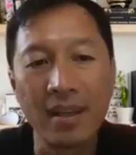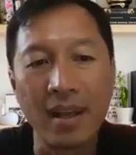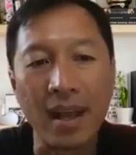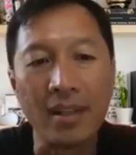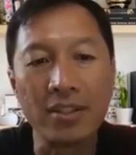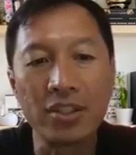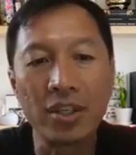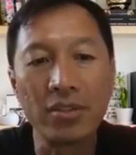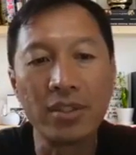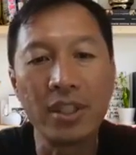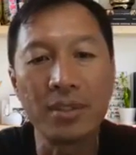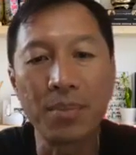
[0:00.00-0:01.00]
And so
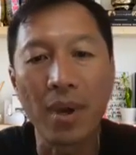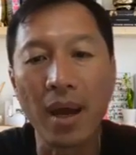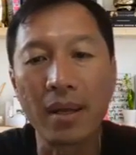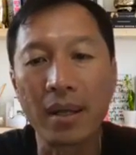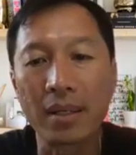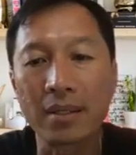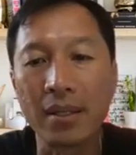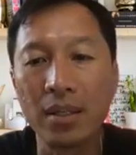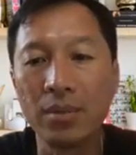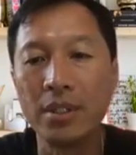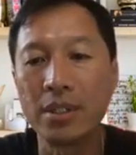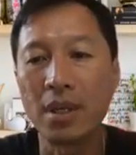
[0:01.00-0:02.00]
these products, I know
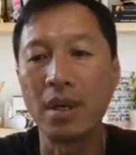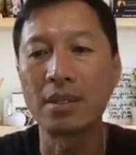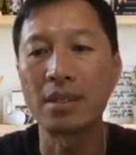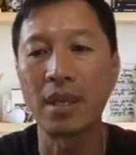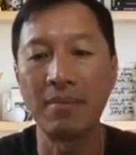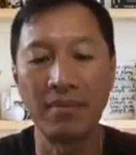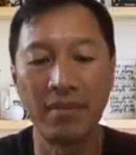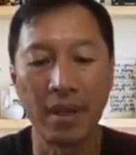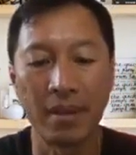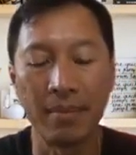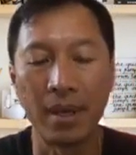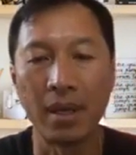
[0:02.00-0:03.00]
we saw some of
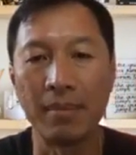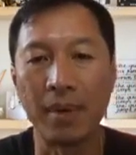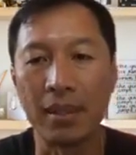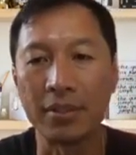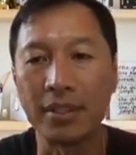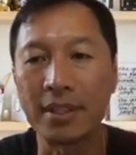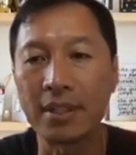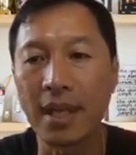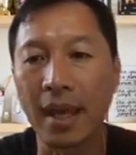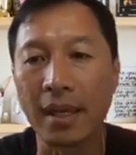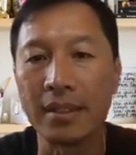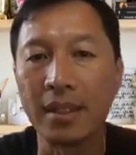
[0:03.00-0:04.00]
them on your
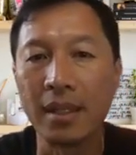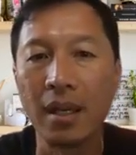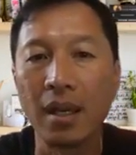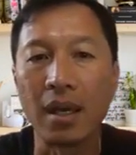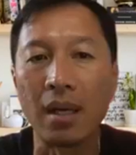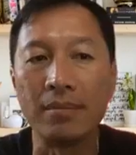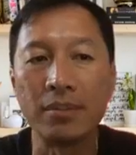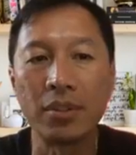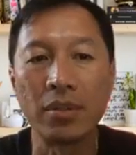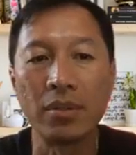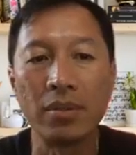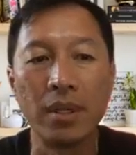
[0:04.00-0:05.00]
site.
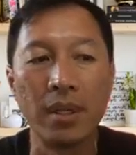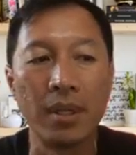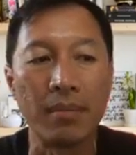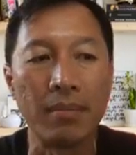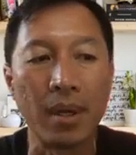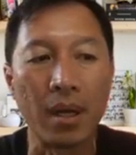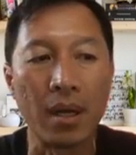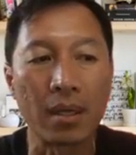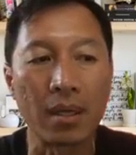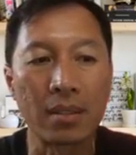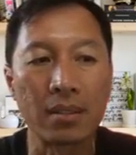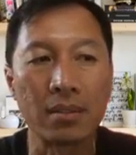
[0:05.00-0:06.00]
So uh,
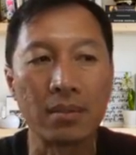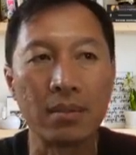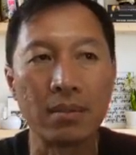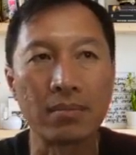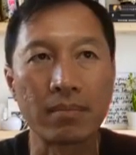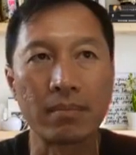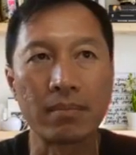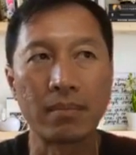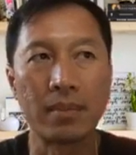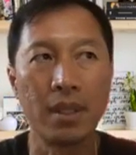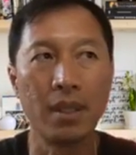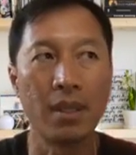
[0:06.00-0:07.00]

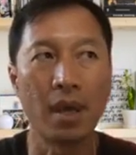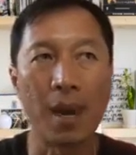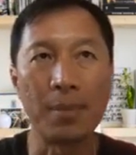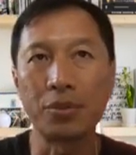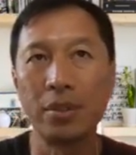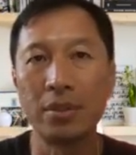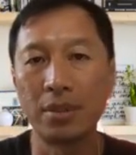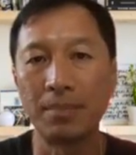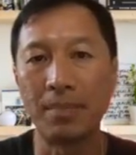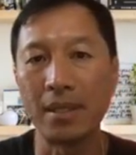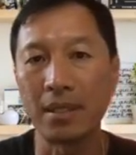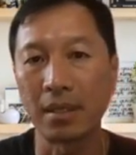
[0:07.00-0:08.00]
the options
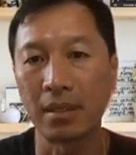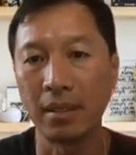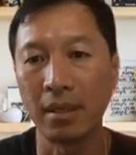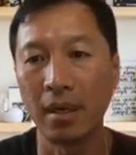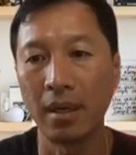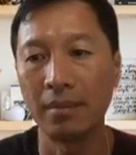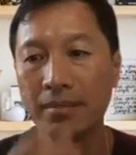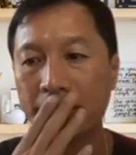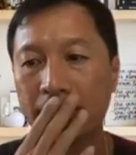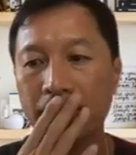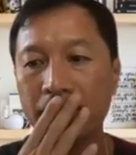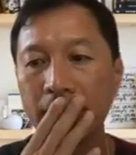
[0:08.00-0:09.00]
basically are
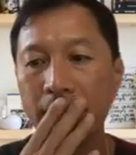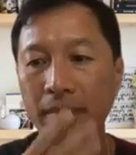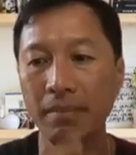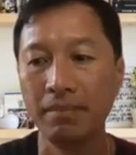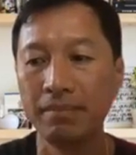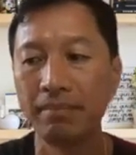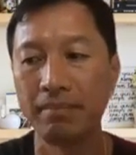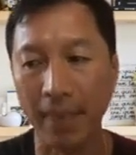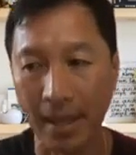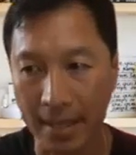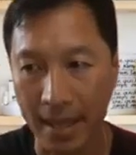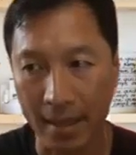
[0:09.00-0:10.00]

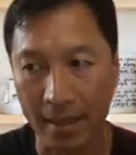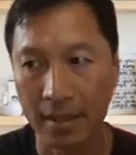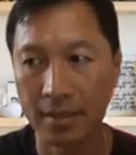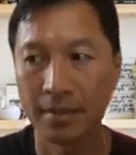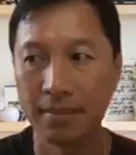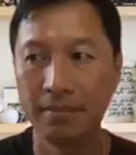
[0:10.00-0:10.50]
bandanas,